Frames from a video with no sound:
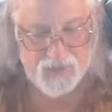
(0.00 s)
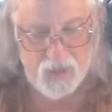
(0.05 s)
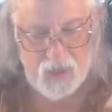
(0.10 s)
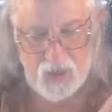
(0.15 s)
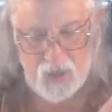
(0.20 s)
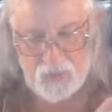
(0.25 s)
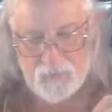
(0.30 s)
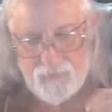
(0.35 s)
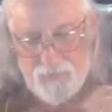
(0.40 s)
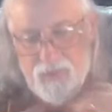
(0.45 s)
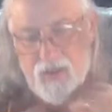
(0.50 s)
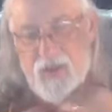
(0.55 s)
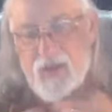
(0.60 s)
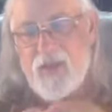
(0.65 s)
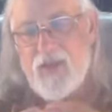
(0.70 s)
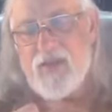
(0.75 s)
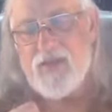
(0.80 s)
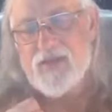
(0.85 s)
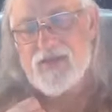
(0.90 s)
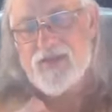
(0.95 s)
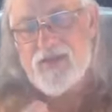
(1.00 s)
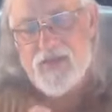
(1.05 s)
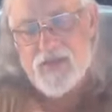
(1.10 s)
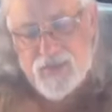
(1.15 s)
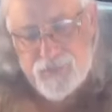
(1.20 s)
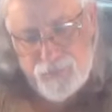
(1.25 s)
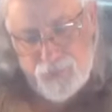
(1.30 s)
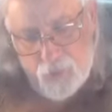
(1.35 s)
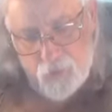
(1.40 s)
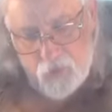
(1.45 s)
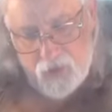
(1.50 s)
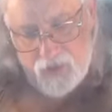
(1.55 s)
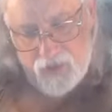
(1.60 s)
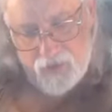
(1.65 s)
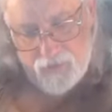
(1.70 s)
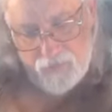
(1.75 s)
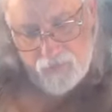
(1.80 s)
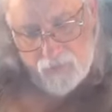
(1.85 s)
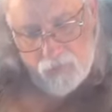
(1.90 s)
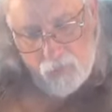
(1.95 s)
God. And at this
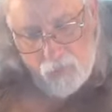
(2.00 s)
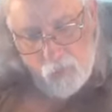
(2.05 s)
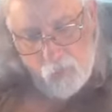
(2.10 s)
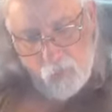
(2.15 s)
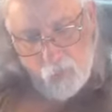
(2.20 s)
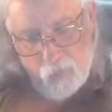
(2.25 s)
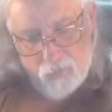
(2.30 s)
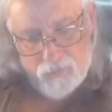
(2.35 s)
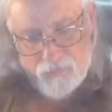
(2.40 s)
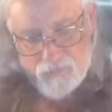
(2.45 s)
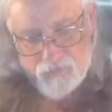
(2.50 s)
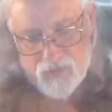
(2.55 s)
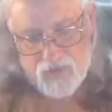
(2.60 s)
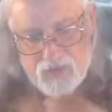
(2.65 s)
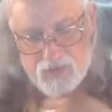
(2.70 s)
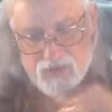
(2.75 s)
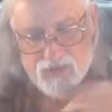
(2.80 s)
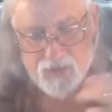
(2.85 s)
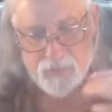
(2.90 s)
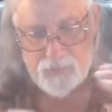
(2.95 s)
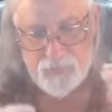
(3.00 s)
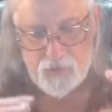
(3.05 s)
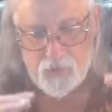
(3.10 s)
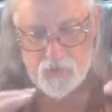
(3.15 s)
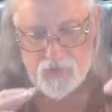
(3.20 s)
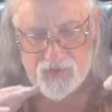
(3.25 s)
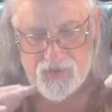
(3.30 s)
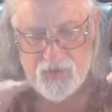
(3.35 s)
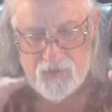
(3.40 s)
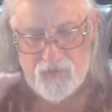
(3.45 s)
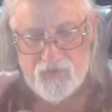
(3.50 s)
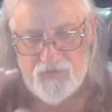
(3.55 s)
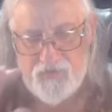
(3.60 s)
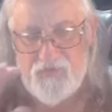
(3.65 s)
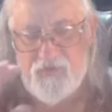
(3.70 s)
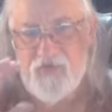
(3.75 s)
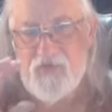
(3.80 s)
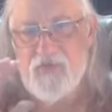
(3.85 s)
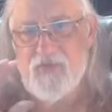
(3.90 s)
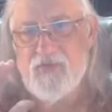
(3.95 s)
point, it is important that we,
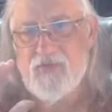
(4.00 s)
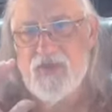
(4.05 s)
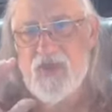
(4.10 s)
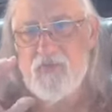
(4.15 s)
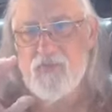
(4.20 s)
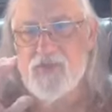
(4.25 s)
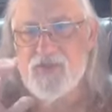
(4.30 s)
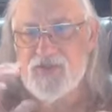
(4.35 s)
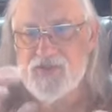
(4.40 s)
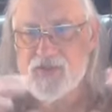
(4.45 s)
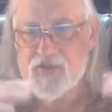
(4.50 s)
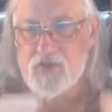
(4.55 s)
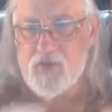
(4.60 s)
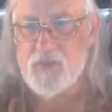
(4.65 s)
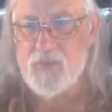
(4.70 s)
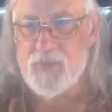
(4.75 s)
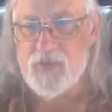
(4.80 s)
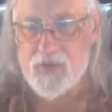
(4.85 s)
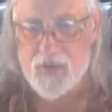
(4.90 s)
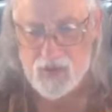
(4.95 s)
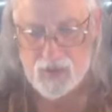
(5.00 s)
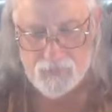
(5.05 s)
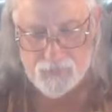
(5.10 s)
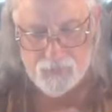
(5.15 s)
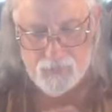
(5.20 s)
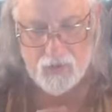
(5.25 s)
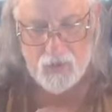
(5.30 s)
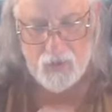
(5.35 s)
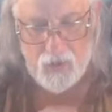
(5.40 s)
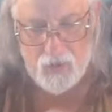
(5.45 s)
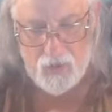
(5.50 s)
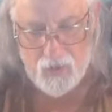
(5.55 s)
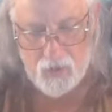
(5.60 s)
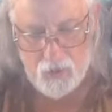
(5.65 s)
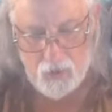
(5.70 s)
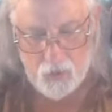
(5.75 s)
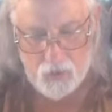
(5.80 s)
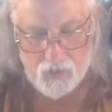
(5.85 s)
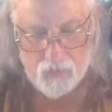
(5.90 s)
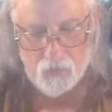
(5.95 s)
that we zoom in
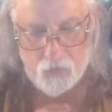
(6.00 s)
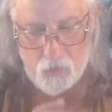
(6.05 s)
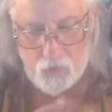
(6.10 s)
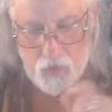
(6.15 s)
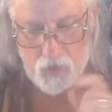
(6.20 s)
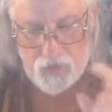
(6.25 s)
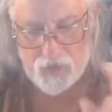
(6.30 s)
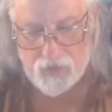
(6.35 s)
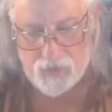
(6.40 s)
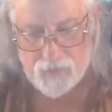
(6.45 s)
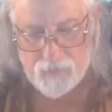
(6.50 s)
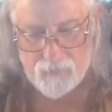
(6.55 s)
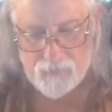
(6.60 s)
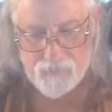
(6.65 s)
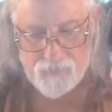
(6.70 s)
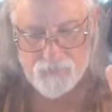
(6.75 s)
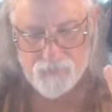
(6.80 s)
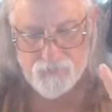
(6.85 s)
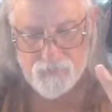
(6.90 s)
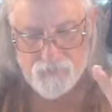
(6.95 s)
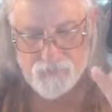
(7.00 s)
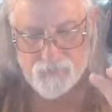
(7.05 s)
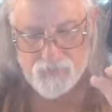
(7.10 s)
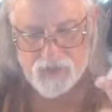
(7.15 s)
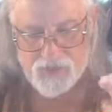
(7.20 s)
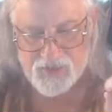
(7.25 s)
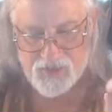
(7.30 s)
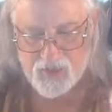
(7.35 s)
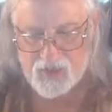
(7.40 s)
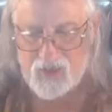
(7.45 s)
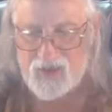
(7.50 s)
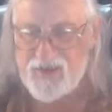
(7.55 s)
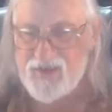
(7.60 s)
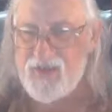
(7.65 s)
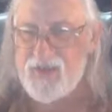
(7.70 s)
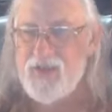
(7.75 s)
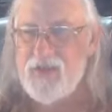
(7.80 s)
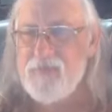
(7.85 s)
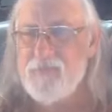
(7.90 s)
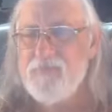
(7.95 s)
on one
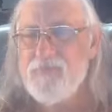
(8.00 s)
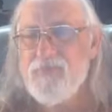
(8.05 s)
tiny